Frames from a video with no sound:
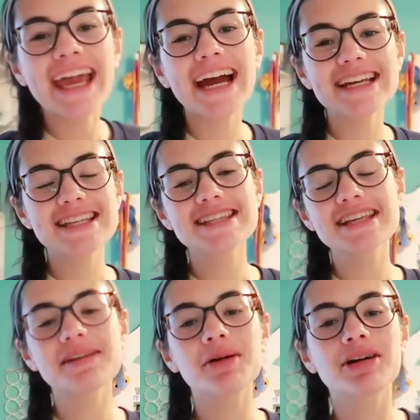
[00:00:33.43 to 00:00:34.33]
guys, it's
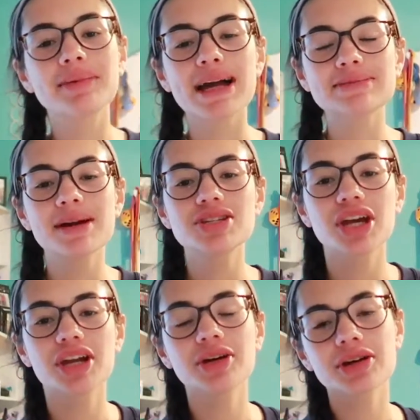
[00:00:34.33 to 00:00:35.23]
Lily. Welcome back to my
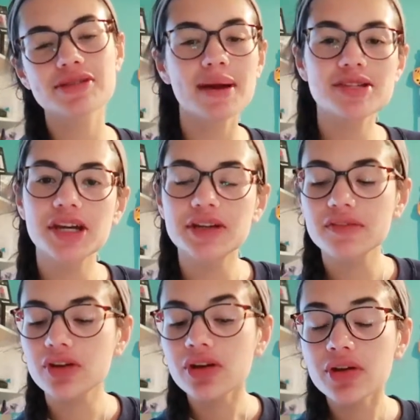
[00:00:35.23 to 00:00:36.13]
channel, or to my
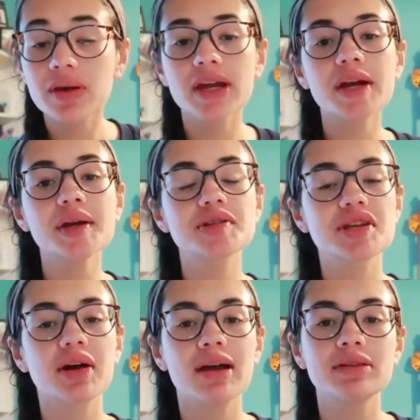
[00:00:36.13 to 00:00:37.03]
channel if you're new here.
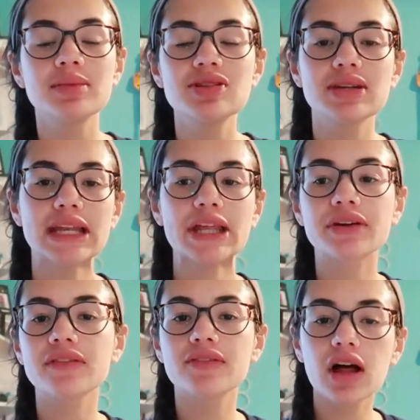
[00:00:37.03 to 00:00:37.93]
So I'm going to be doing
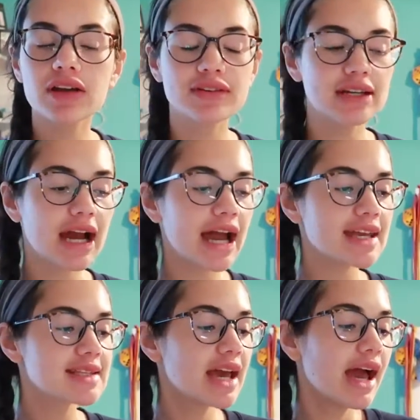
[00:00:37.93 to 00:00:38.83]
another vlog for you
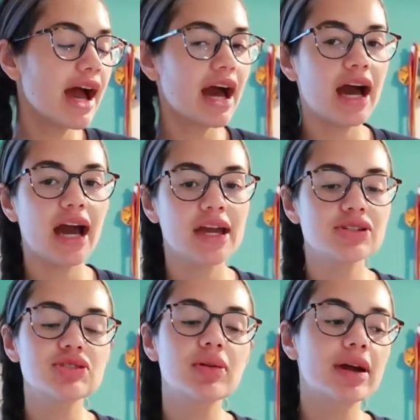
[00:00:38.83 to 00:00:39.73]
guys. I
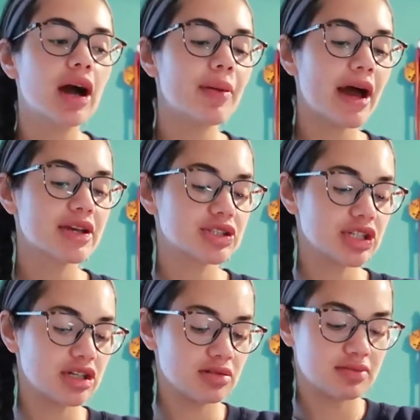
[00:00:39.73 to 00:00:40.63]
just woke up.
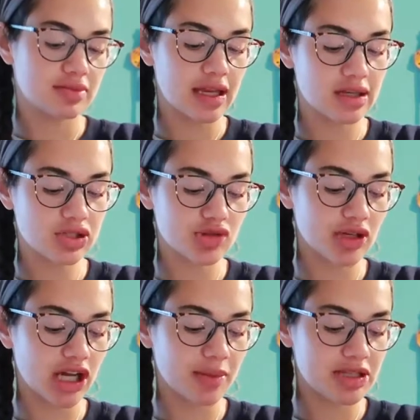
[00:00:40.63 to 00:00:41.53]
Actually, I didn't just
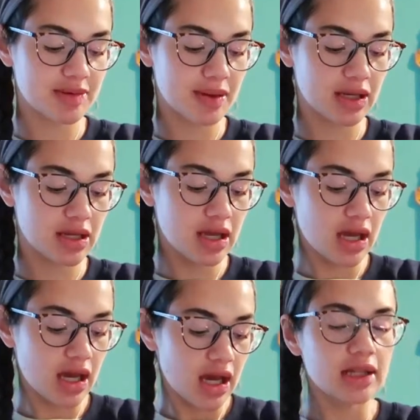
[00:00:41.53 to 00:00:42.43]
wake up. It's been
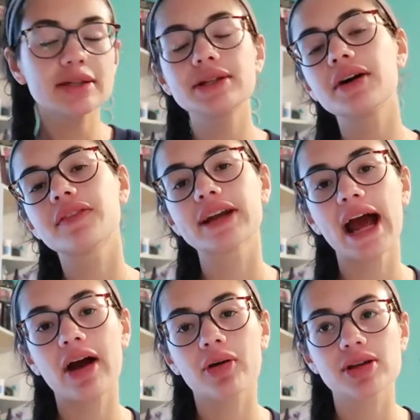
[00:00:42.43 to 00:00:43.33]
a little over an
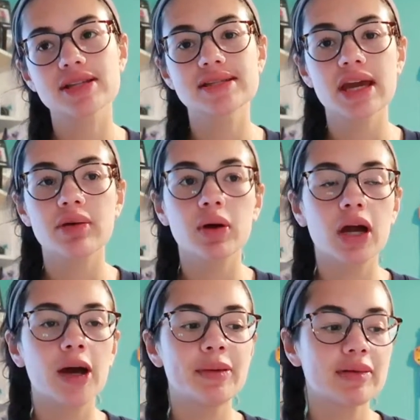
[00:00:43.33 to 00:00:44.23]
hour since I
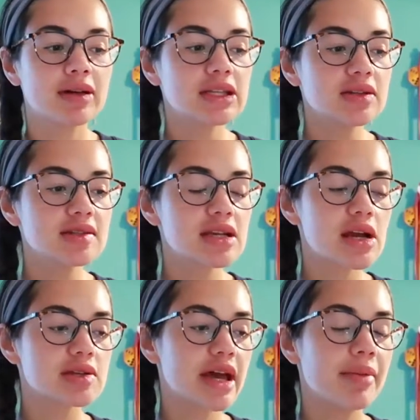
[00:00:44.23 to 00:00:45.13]
woke up. I went
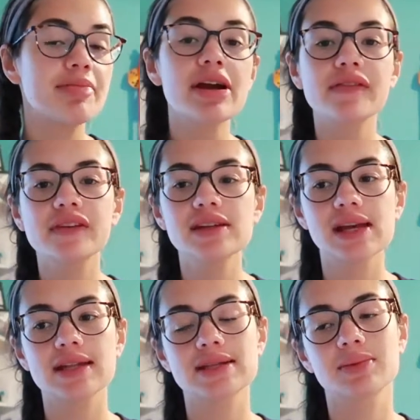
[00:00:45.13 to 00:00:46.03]
downstairs, had
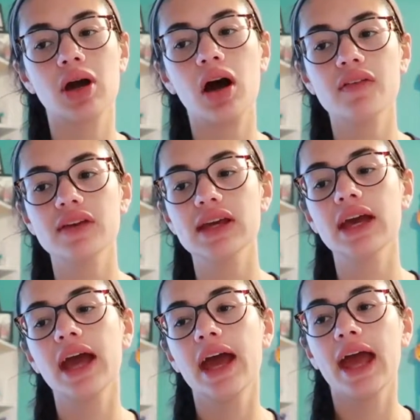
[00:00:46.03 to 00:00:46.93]
breakfast, had some
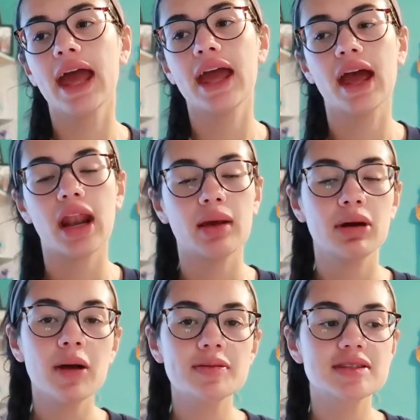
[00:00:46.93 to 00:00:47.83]
coffee, and I'm
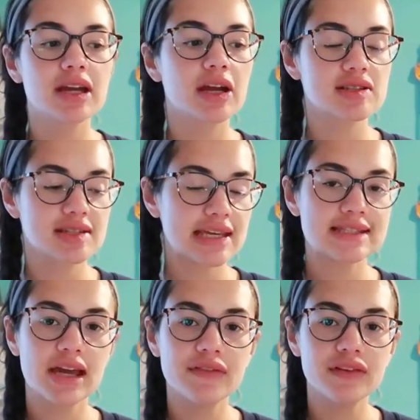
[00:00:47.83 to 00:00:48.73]
upstairs. It's
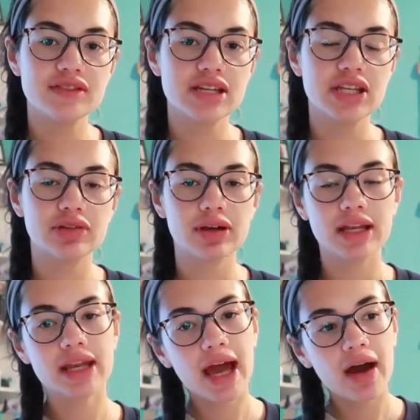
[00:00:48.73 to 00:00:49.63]
like 10.15
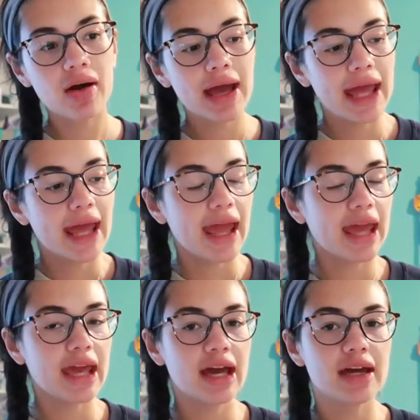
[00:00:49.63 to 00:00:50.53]
right now,
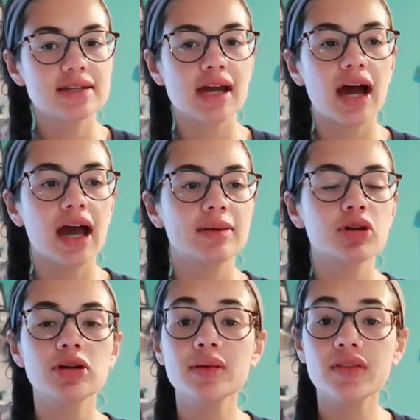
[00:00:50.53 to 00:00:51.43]
and
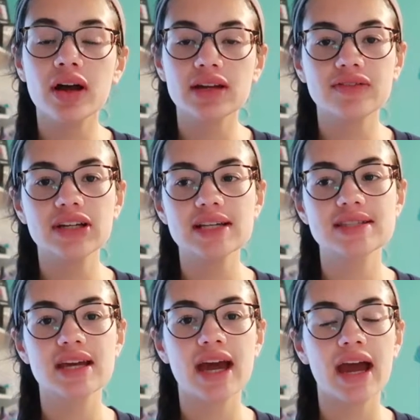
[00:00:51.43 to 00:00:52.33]
I'm going to be vlogging for you
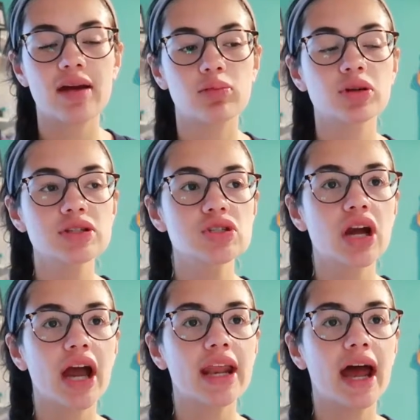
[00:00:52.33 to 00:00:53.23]
guys today. I want to
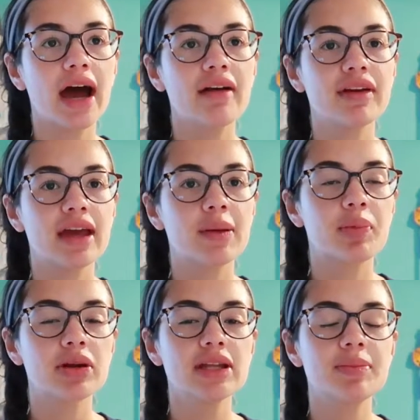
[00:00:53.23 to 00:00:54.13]
try and have a
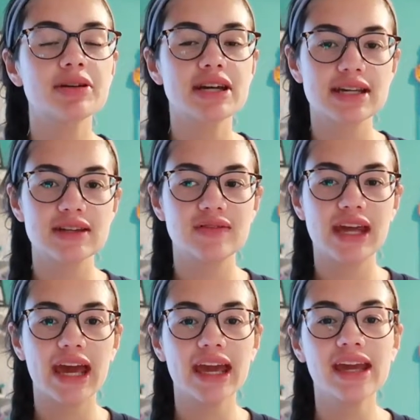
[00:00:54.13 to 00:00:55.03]
pretty productive
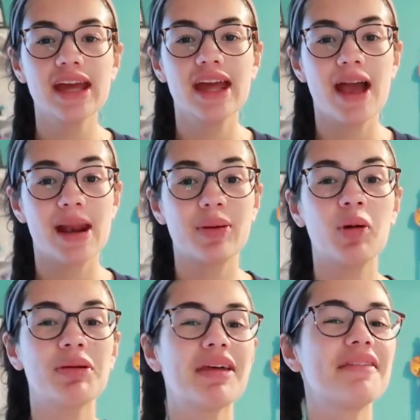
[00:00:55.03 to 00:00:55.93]
day, and I'm
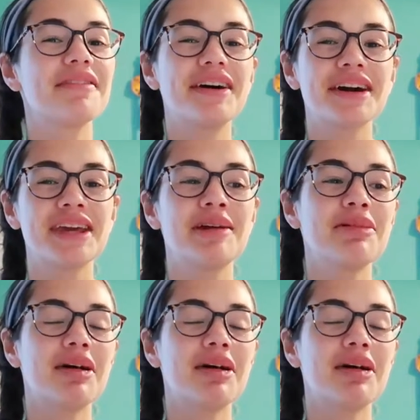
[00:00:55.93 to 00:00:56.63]
hoping that vlogging